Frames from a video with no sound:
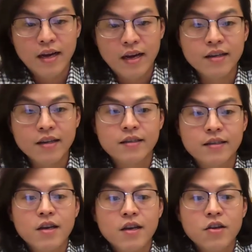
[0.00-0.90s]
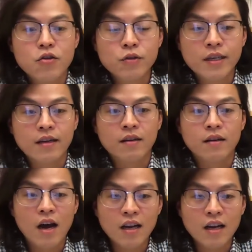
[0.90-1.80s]
That is using
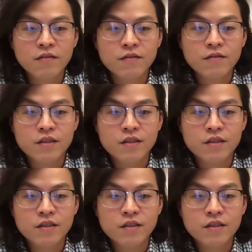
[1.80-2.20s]
lots of